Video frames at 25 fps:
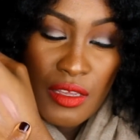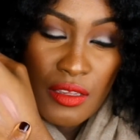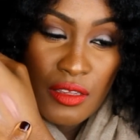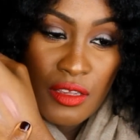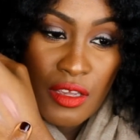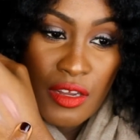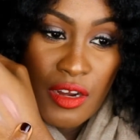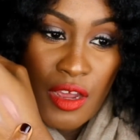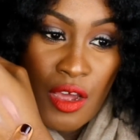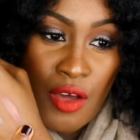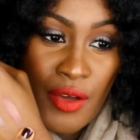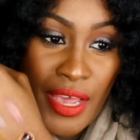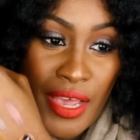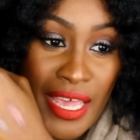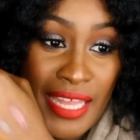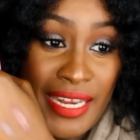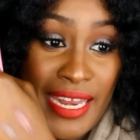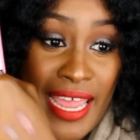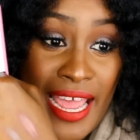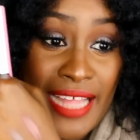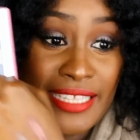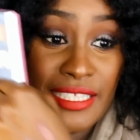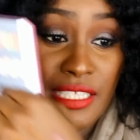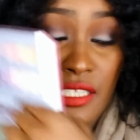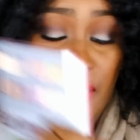you know and
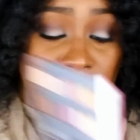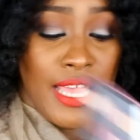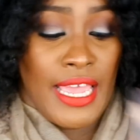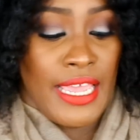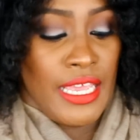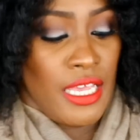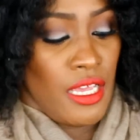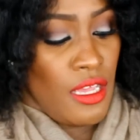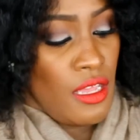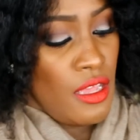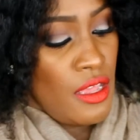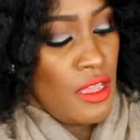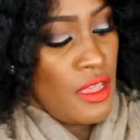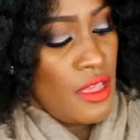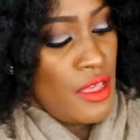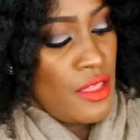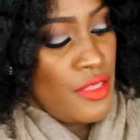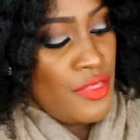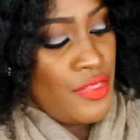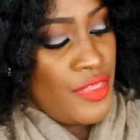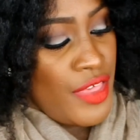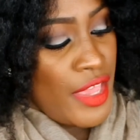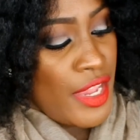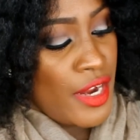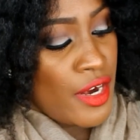that's like
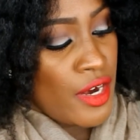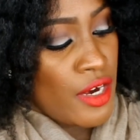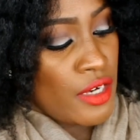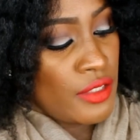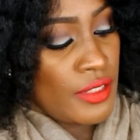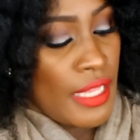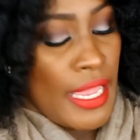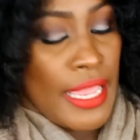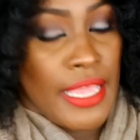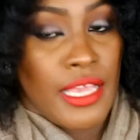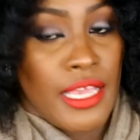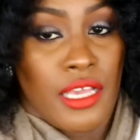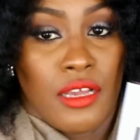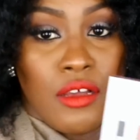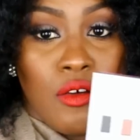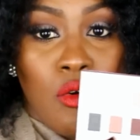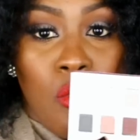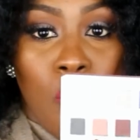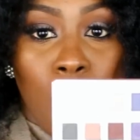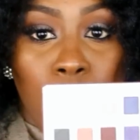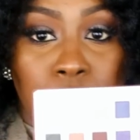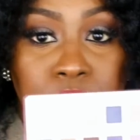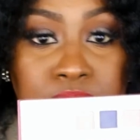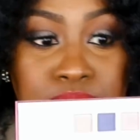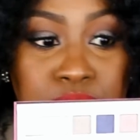their like
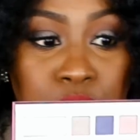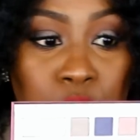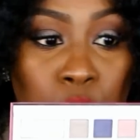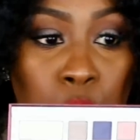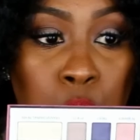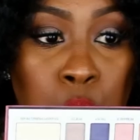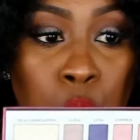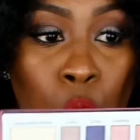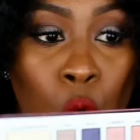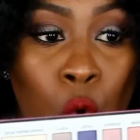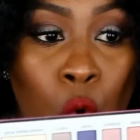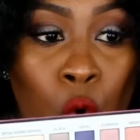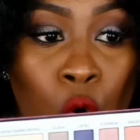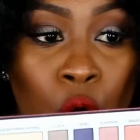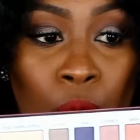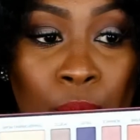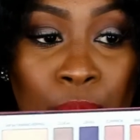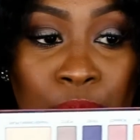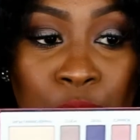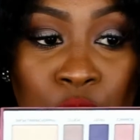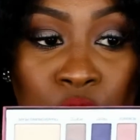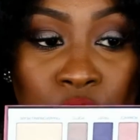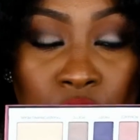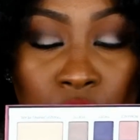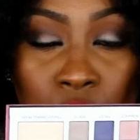
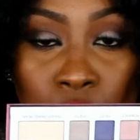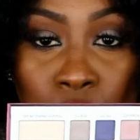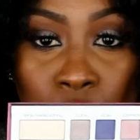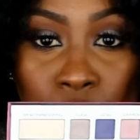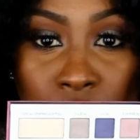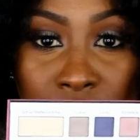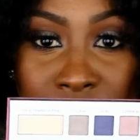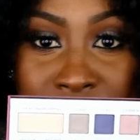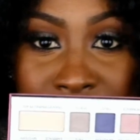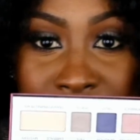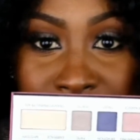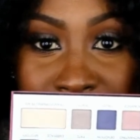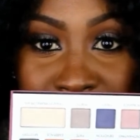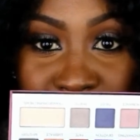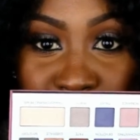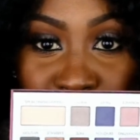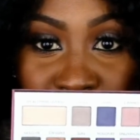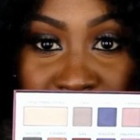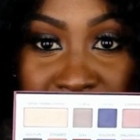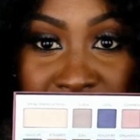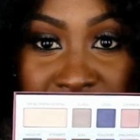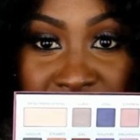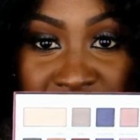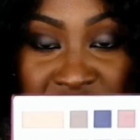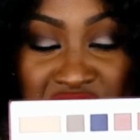warm you know a nice
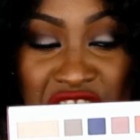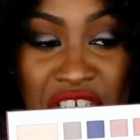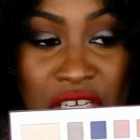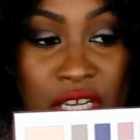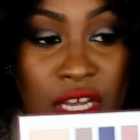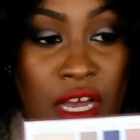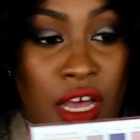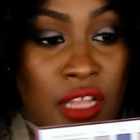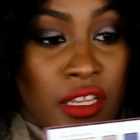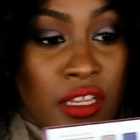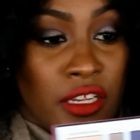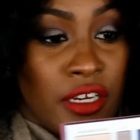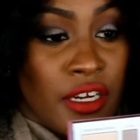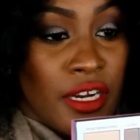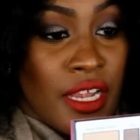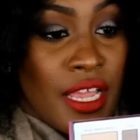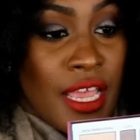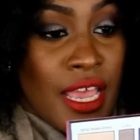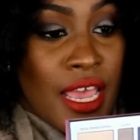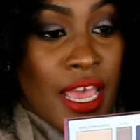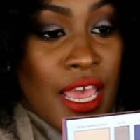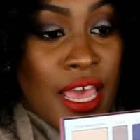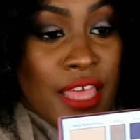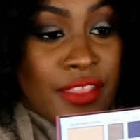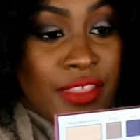transition color
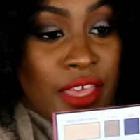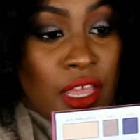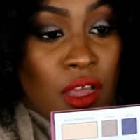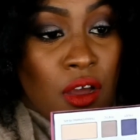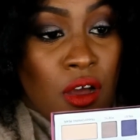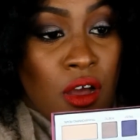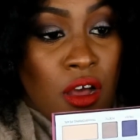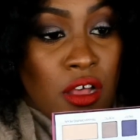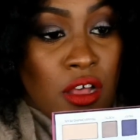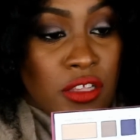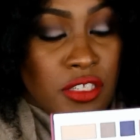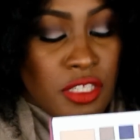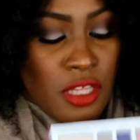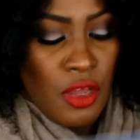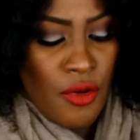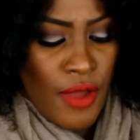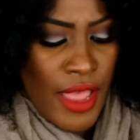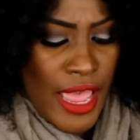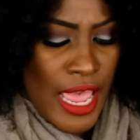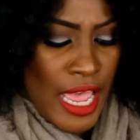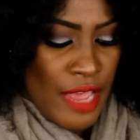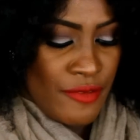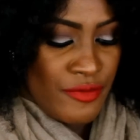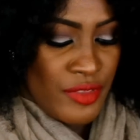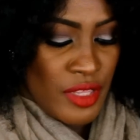they also
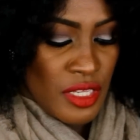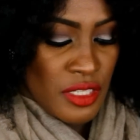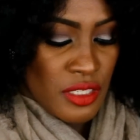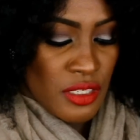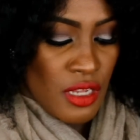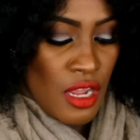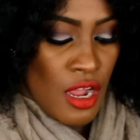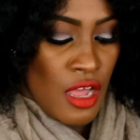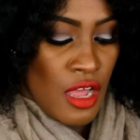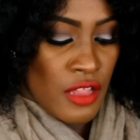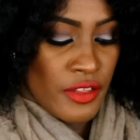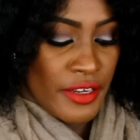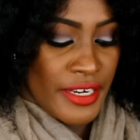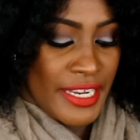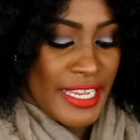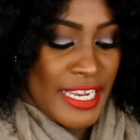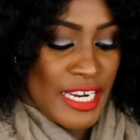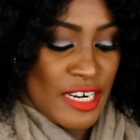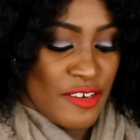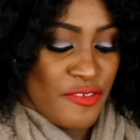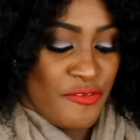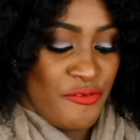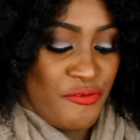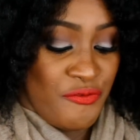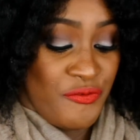have this color
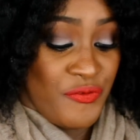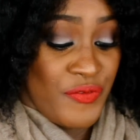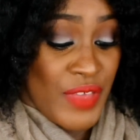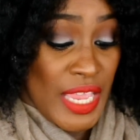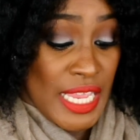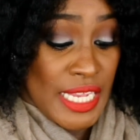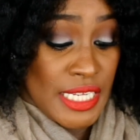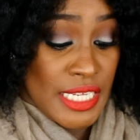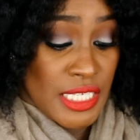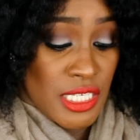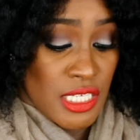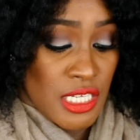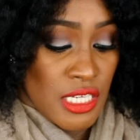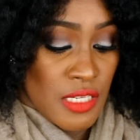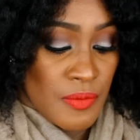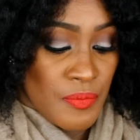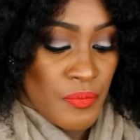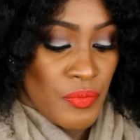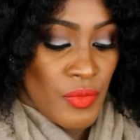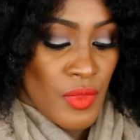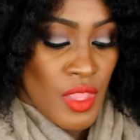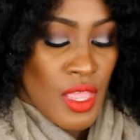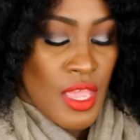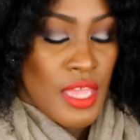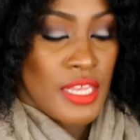here, Fate.
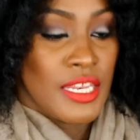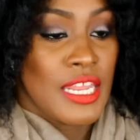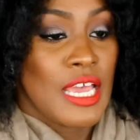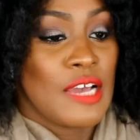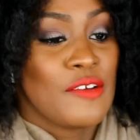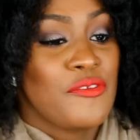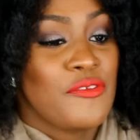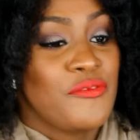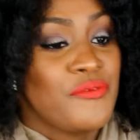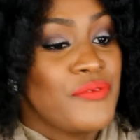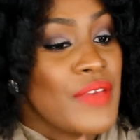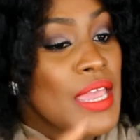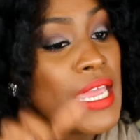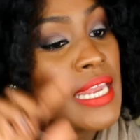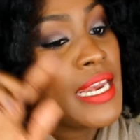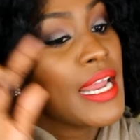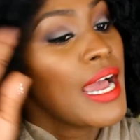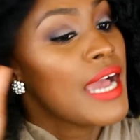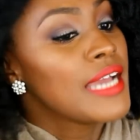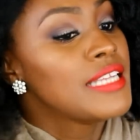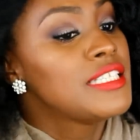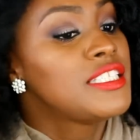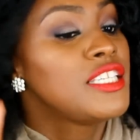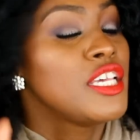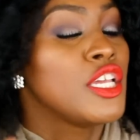Now, Fate
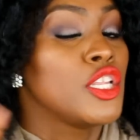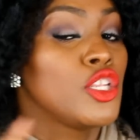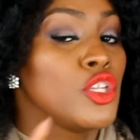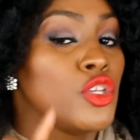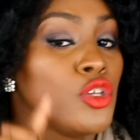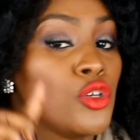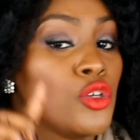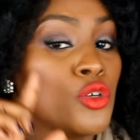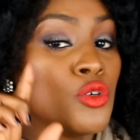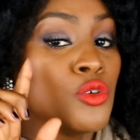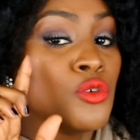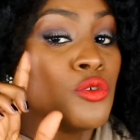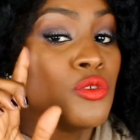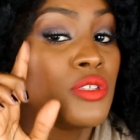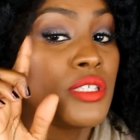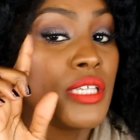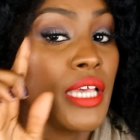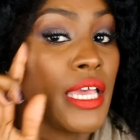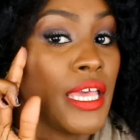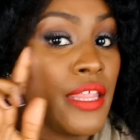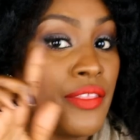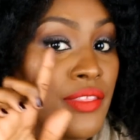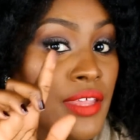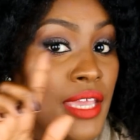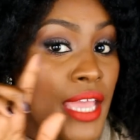I did use
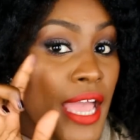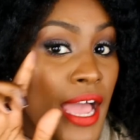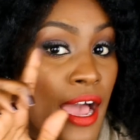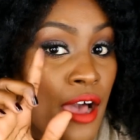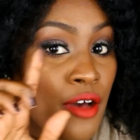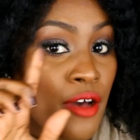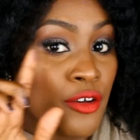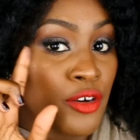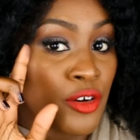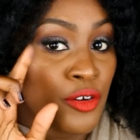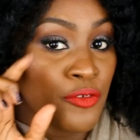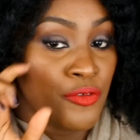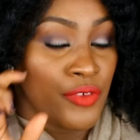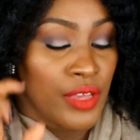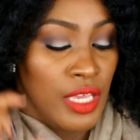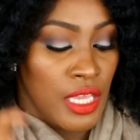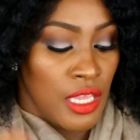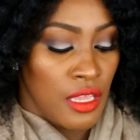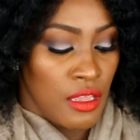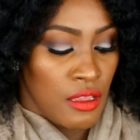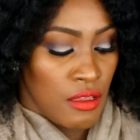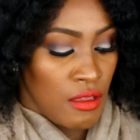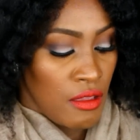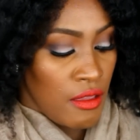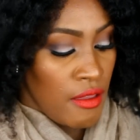in the outer
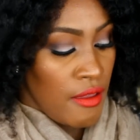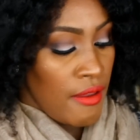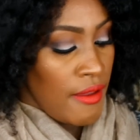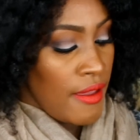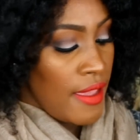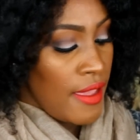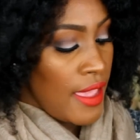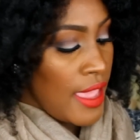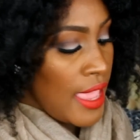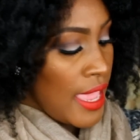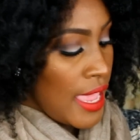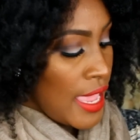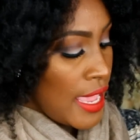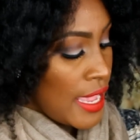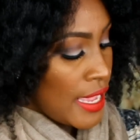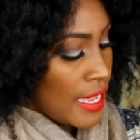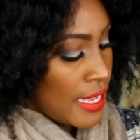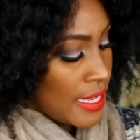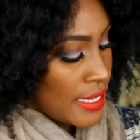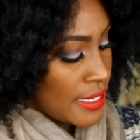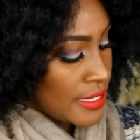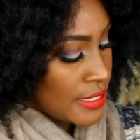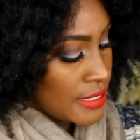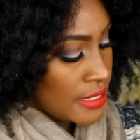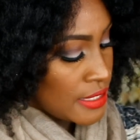V.
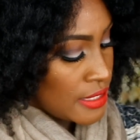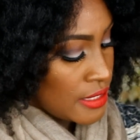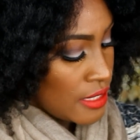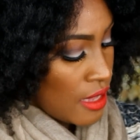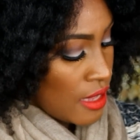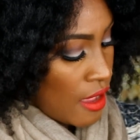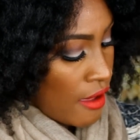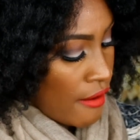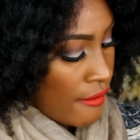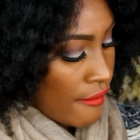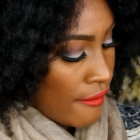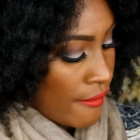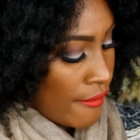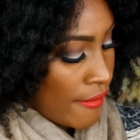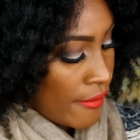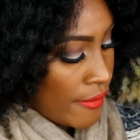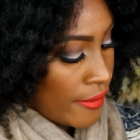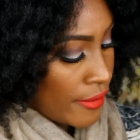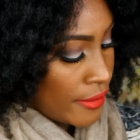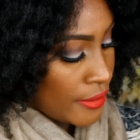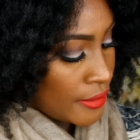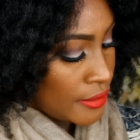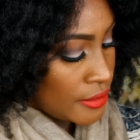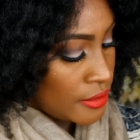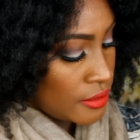And,
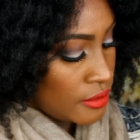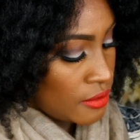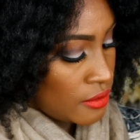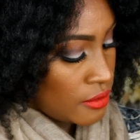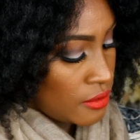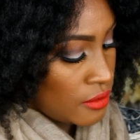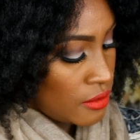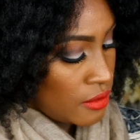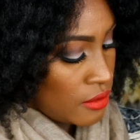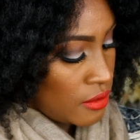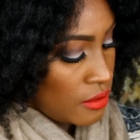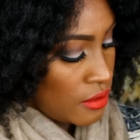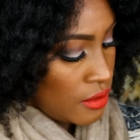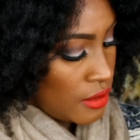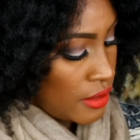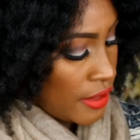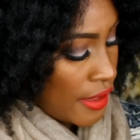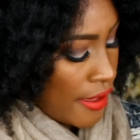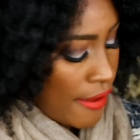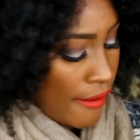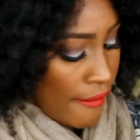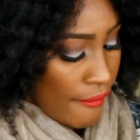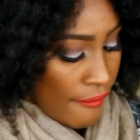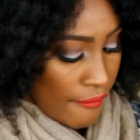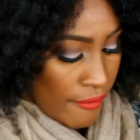uh,
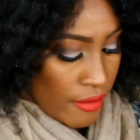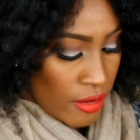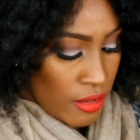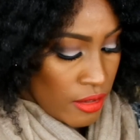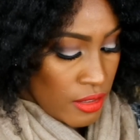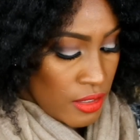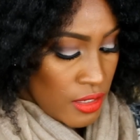yeah.